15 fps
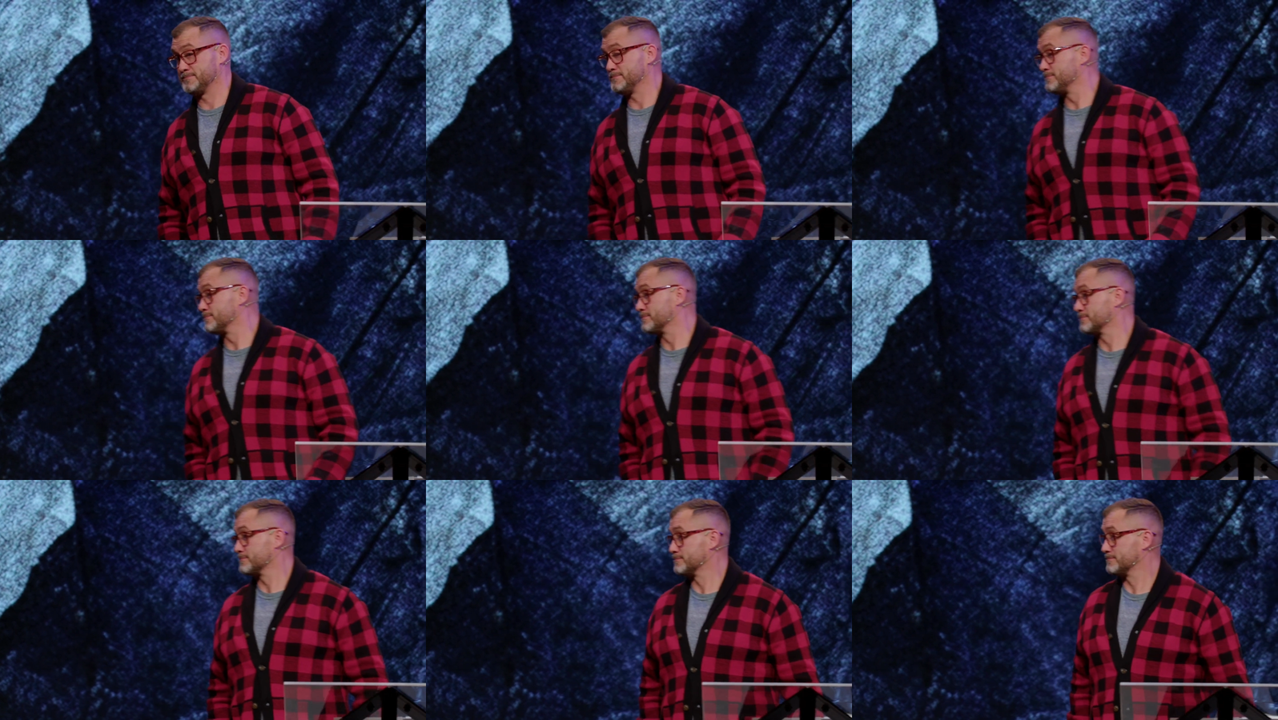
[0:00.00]

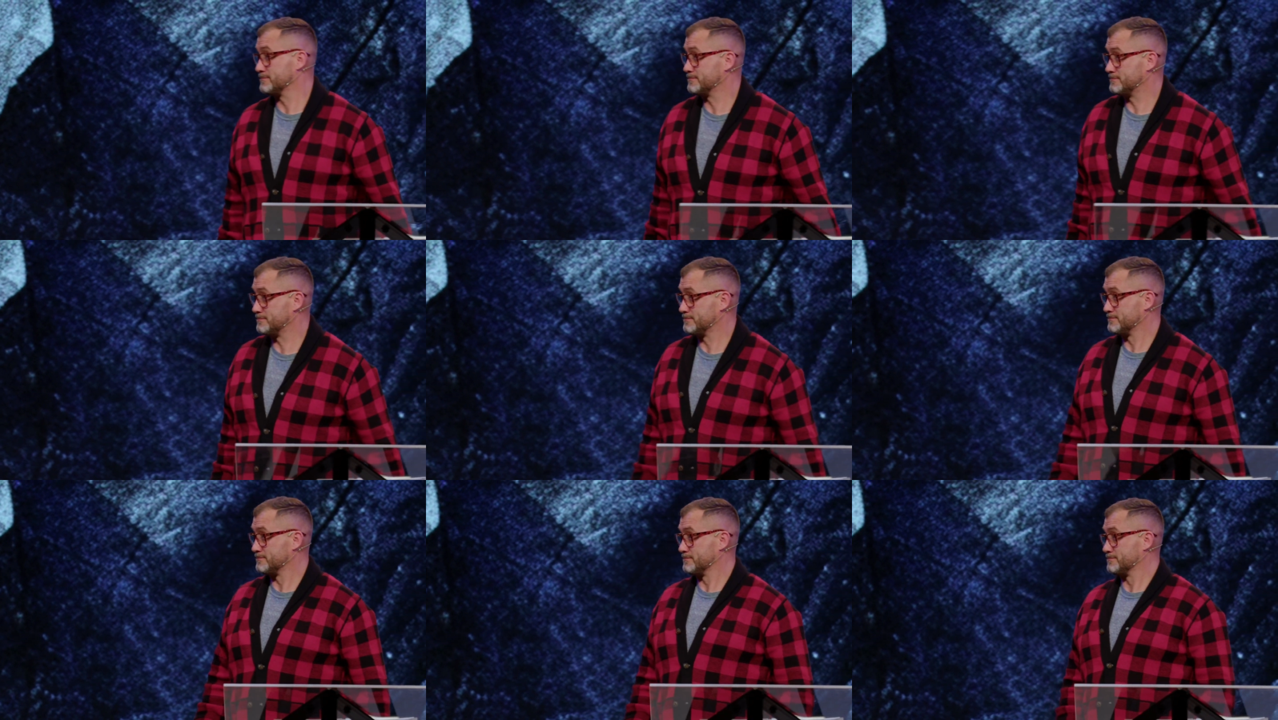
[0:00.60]

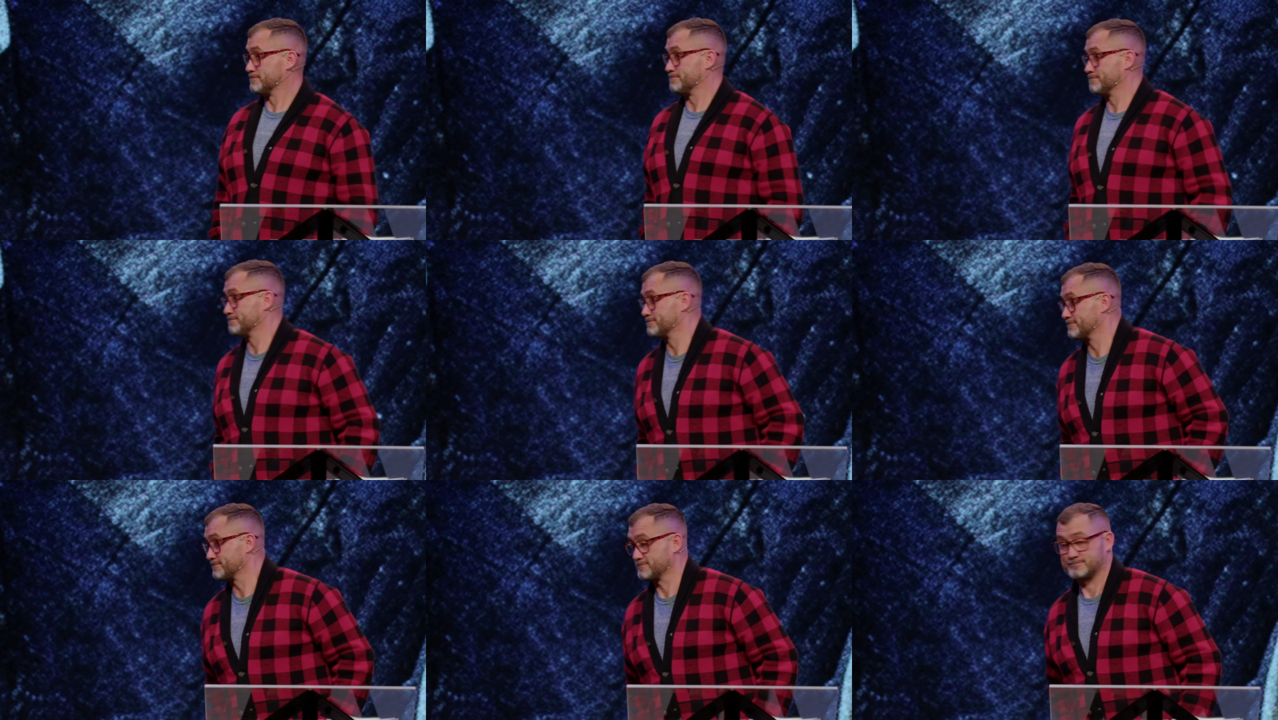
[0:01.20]

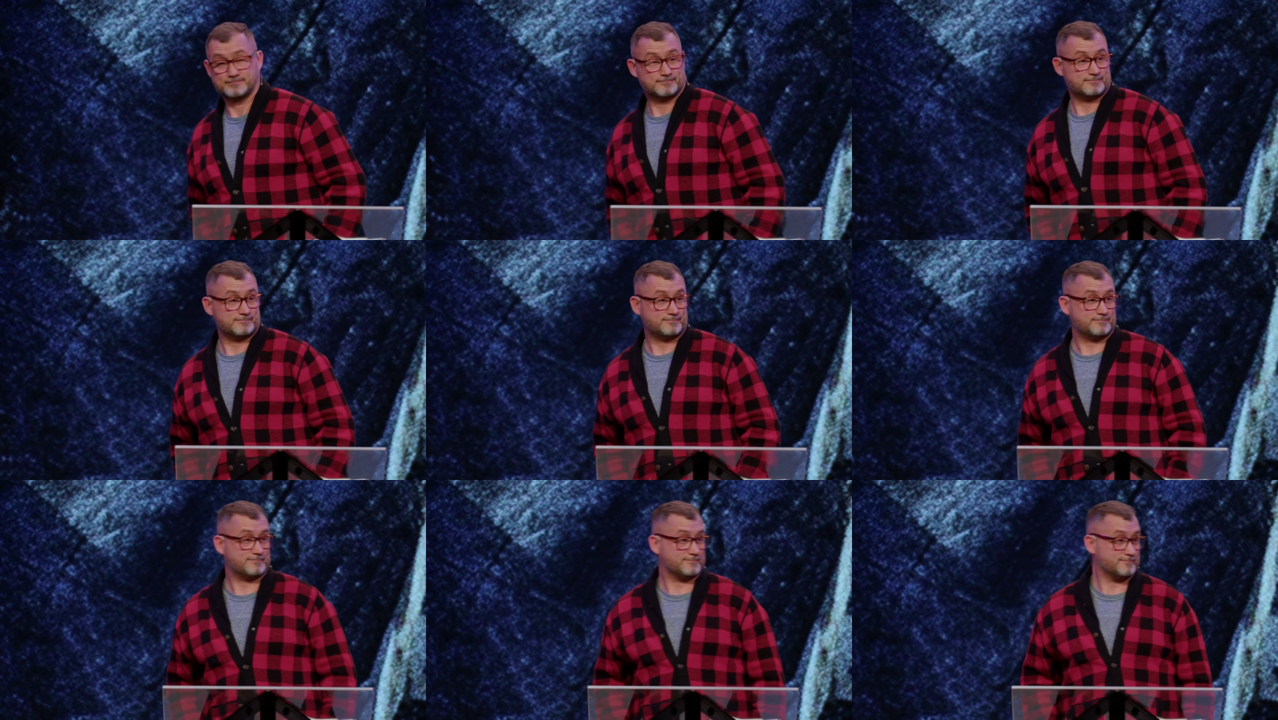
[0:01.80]

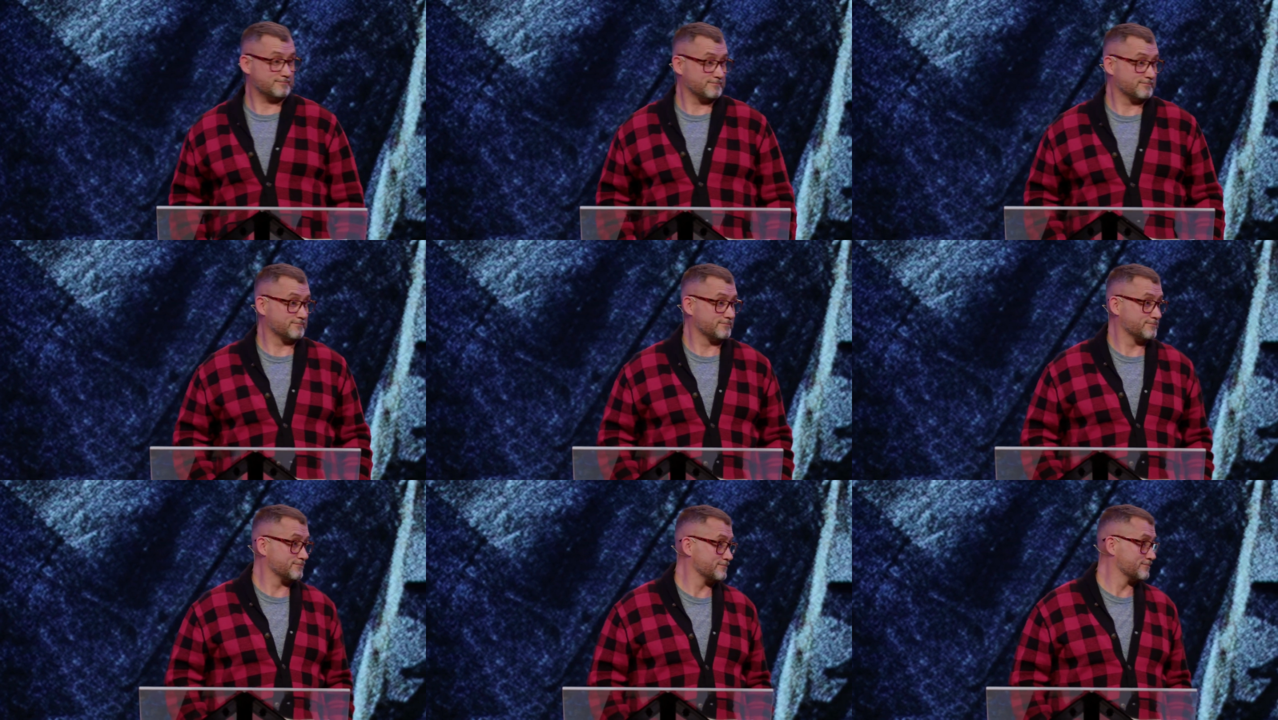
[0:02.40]

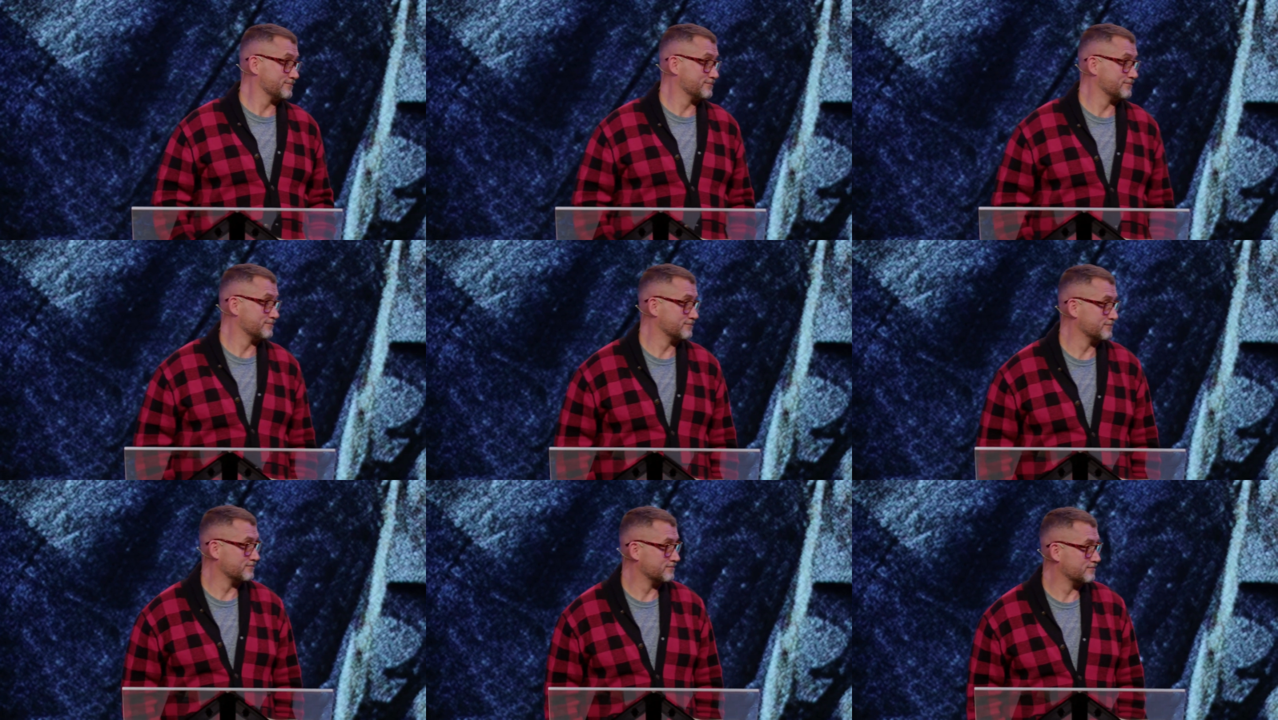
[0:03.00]

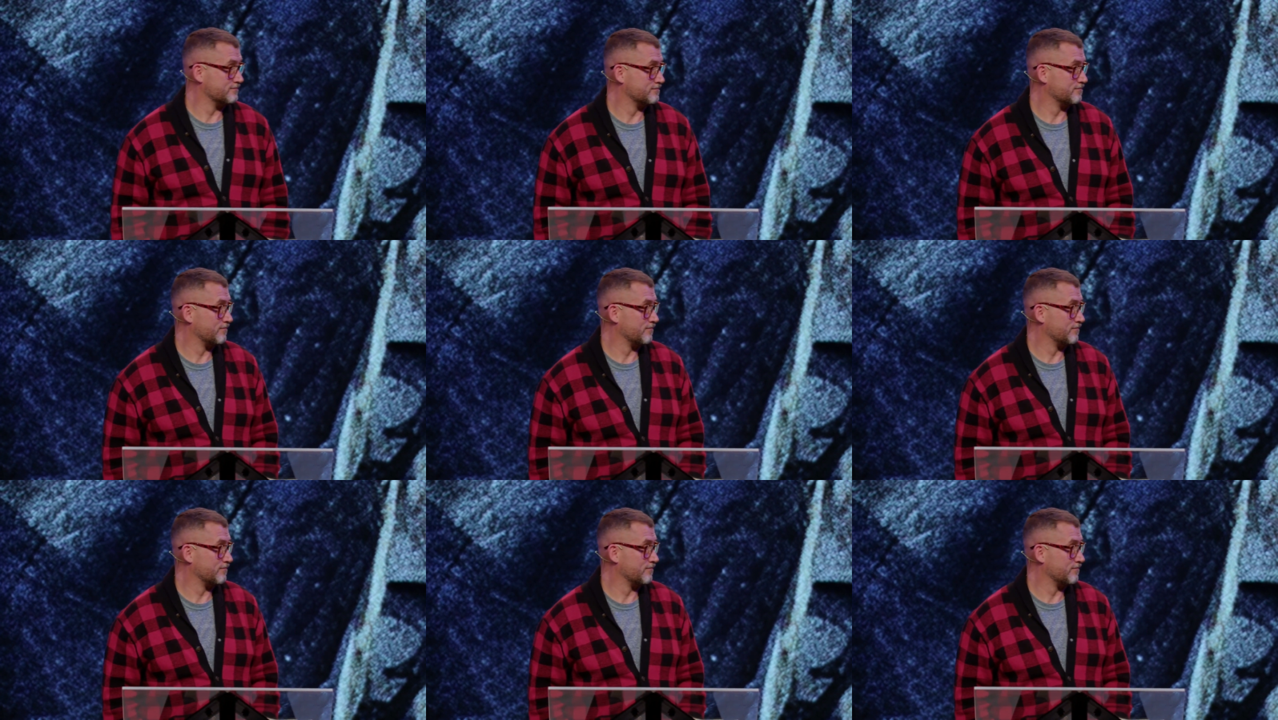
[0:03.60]
[no speech]